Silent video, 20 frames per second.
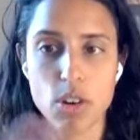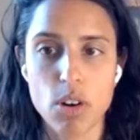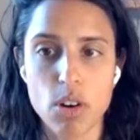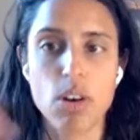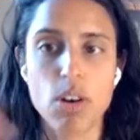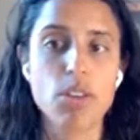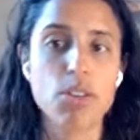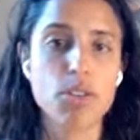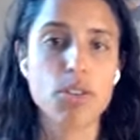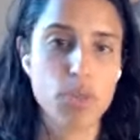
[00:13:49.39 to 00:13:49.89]

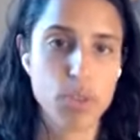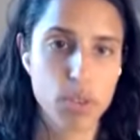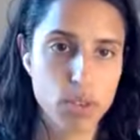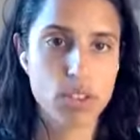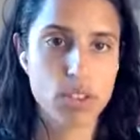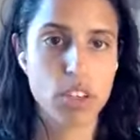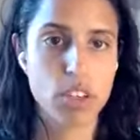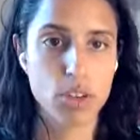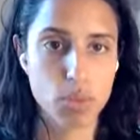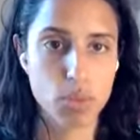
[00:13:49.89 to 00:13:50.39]
all the
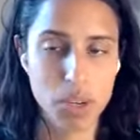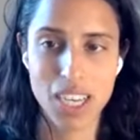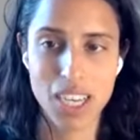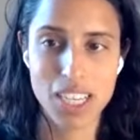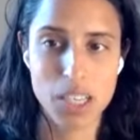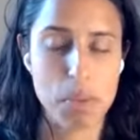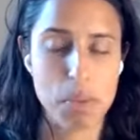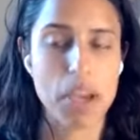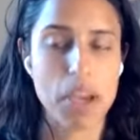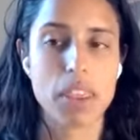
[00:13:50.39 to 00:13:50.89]
foods that we
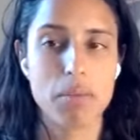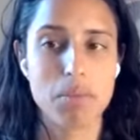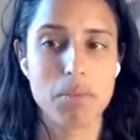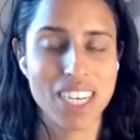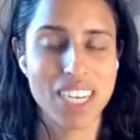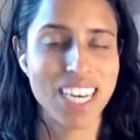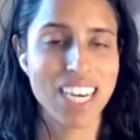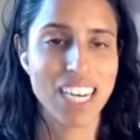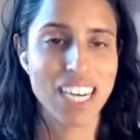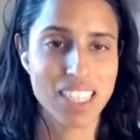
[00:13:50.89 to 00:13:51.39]
expect them
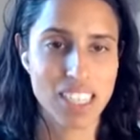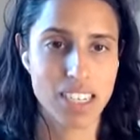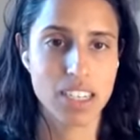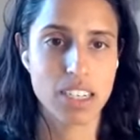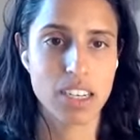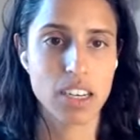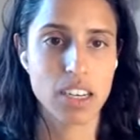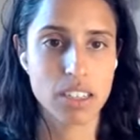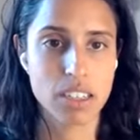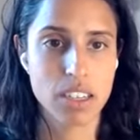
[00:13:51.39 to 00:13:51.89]
to eat as an
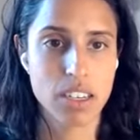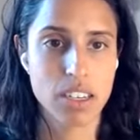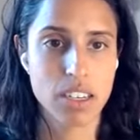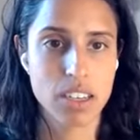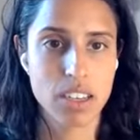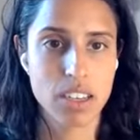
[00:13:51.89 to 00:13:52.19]
adult.